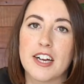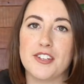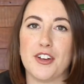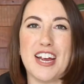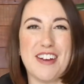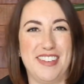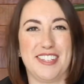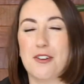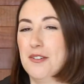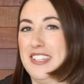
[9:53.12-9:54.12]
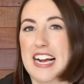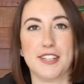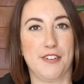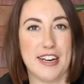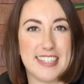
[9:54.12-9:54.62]
So if this all
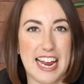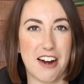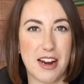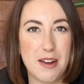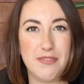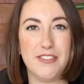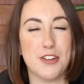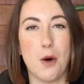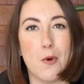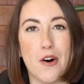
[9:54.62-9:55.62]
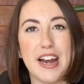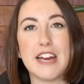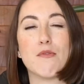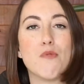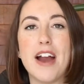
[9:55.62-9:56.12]
sounds very scary, don't worry,
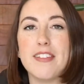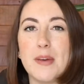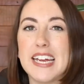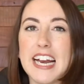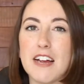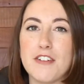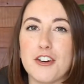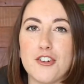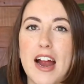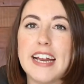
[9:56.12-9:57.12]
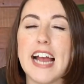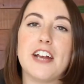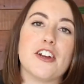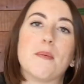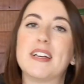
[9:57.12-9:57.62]
you're right at the beginning of your training
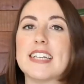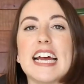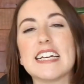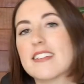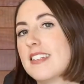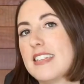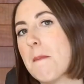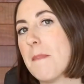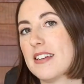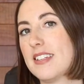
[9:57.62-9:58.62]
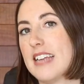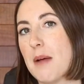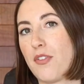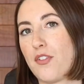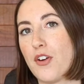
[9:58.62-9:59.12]
and you're going to be taken step by
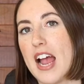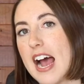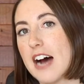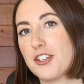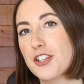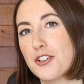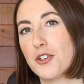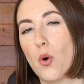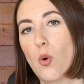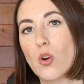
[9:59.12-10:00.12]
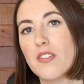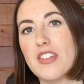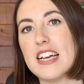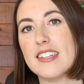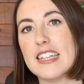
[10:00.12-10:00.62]
step through how to do all of
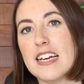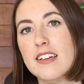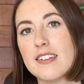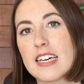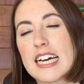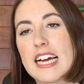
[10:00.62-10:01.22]
these things.